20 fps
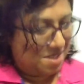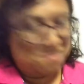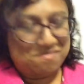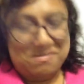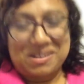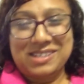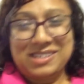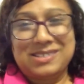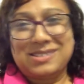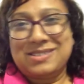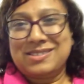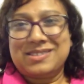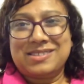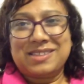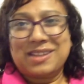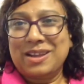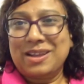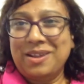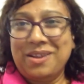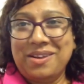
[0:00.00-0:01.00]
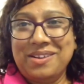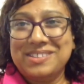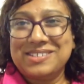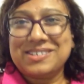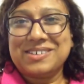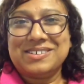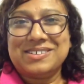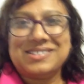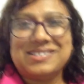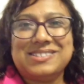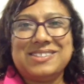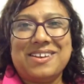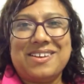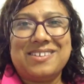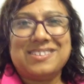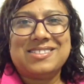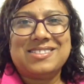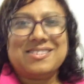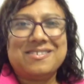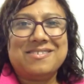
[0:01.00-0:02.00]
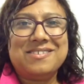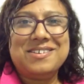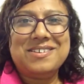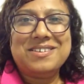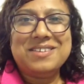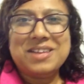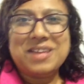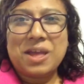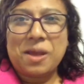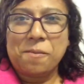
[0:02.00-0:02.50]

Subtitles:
my clothes got soaked through.